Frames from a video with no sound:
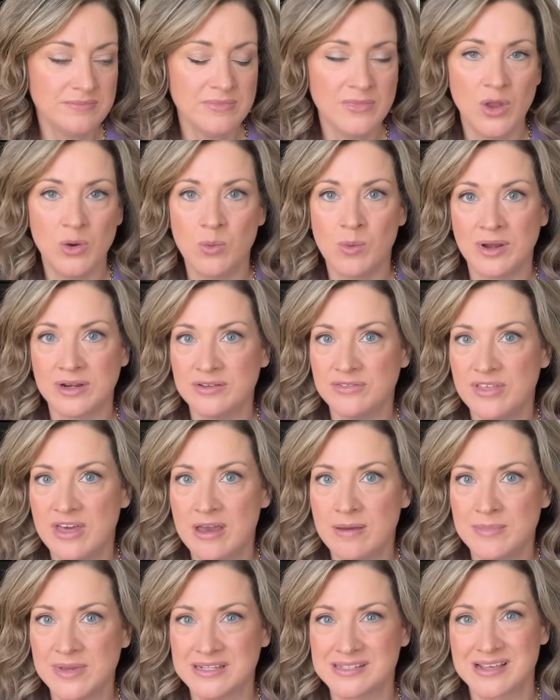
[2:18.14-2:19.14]
One of
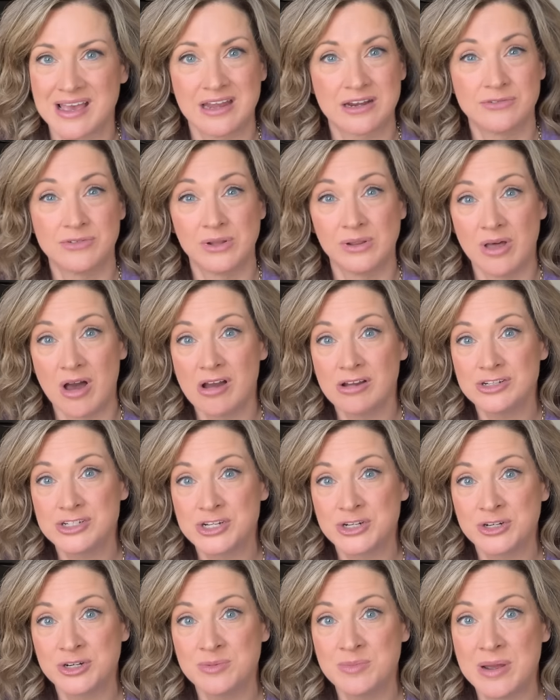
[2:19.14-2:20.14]
them is kind of a
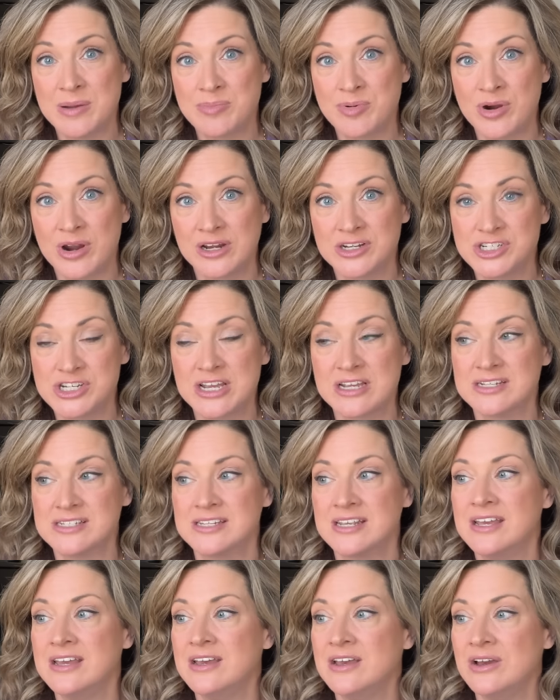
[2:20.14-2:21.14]
long-term project.
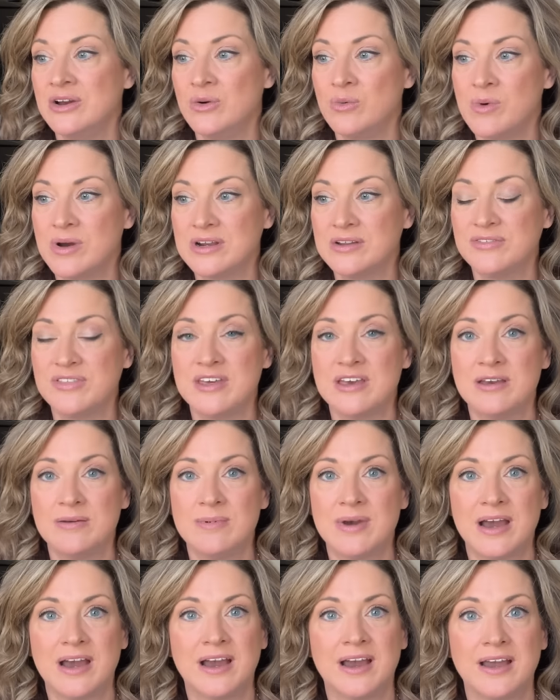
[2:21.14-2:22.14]
One of
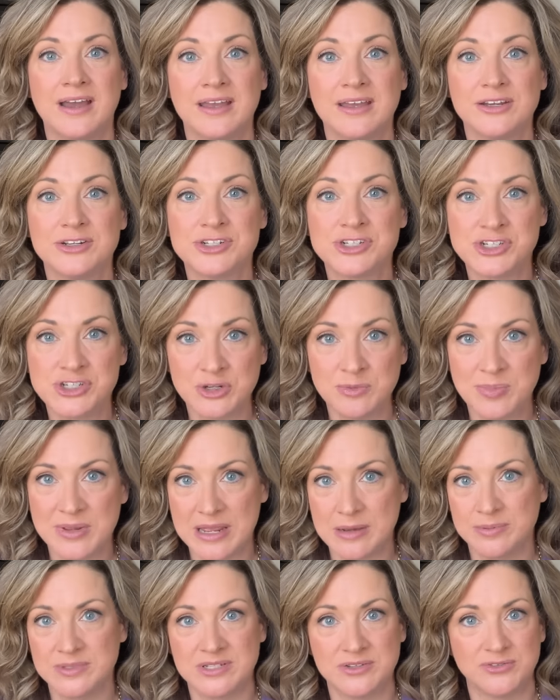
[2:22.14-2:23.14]
them I should be
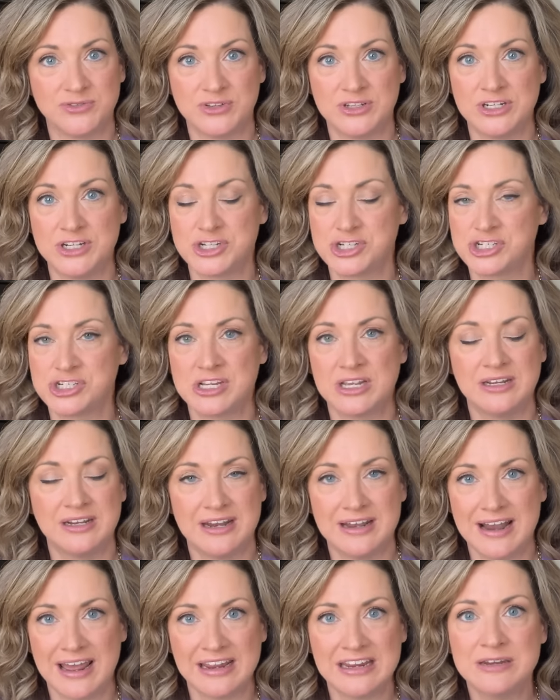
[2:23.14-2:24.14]
able to finish in a
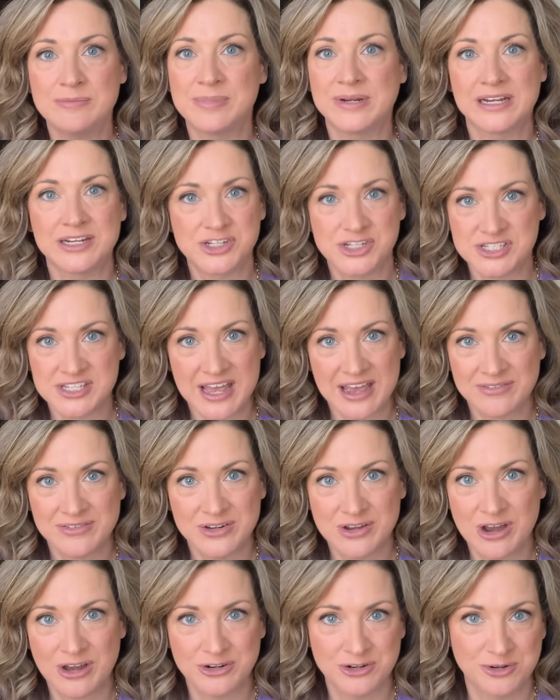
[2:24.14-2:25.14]
night, but I just haven't
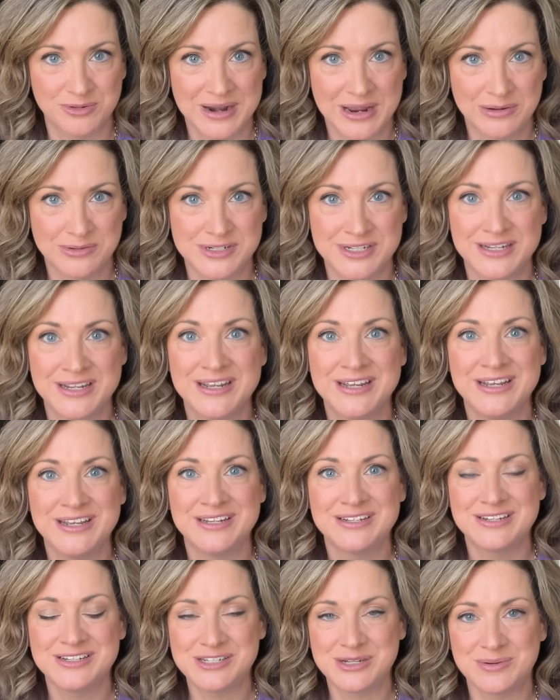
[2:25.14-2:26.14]
gotten around
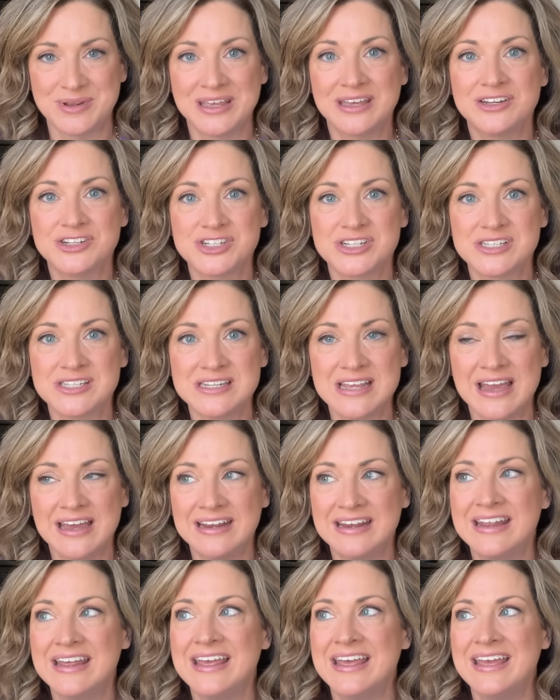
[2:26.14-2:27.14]
to doing it just
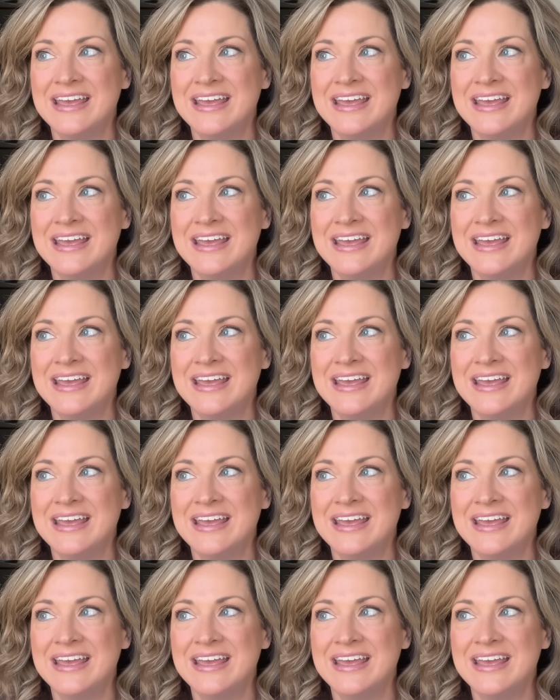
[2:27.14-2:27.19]
yet.